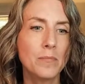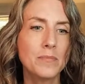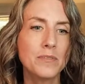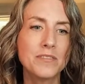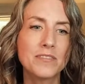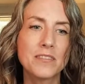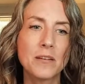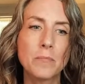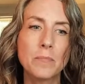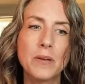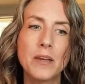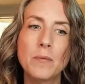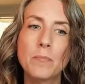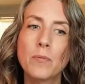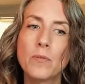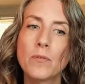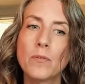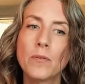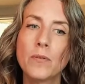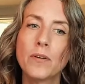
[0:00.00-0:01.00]
Some
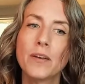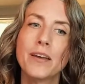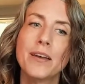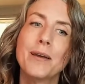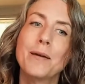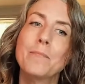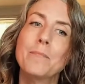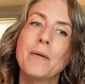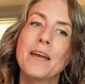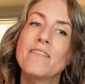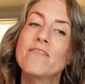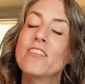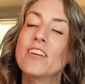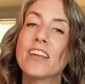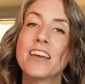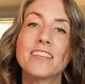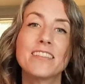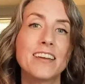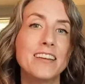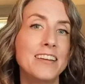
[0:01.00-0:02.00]
people may feel
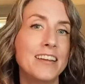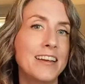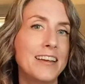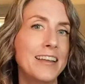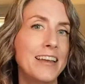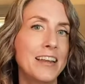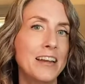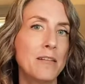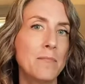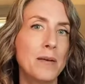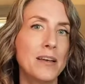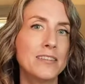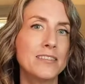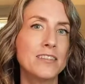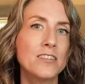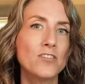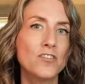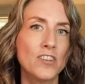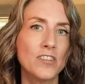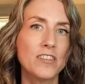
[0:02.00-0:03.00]
like they didn't get a
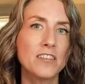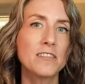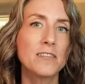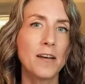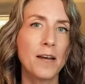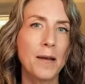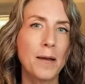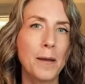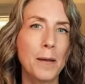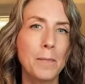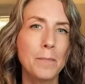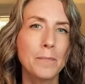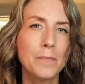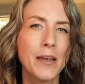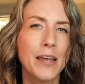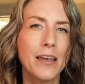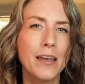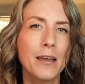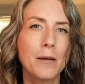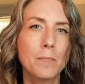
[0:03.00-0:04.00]
message at the time,
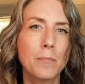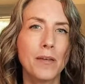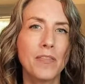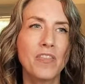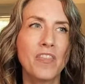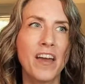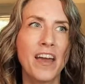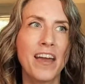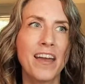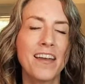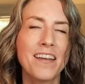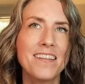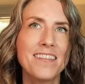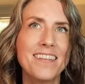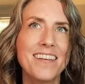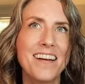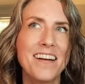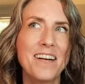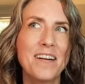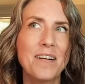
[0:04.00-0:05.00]
but
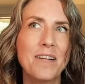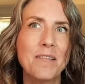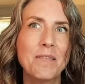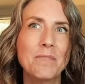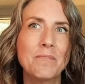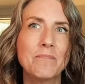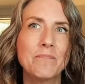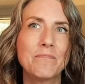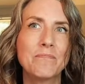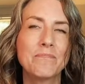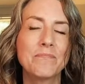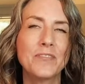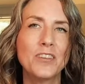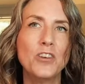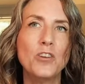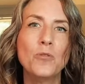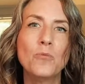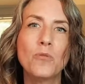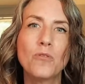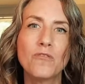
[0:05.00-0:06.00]
then
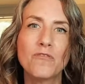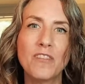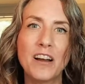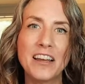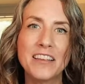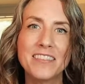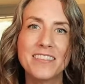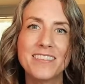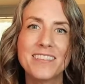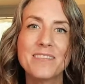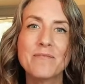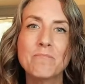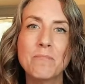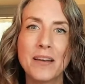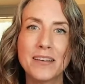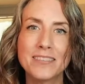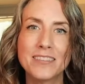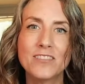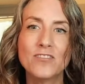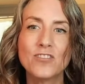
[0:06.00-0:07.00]
you will find
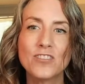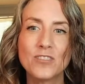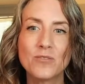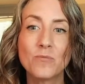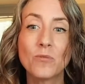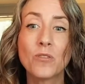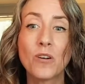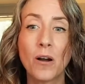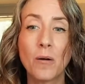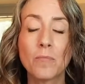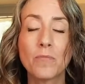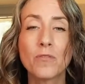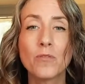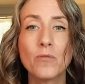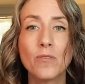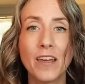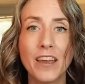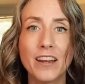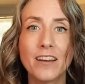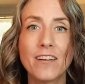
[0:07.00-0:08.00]
messages will come
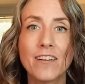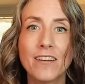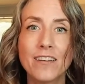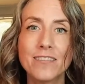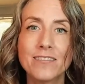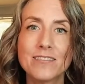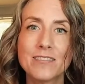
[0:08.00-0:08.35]
through later.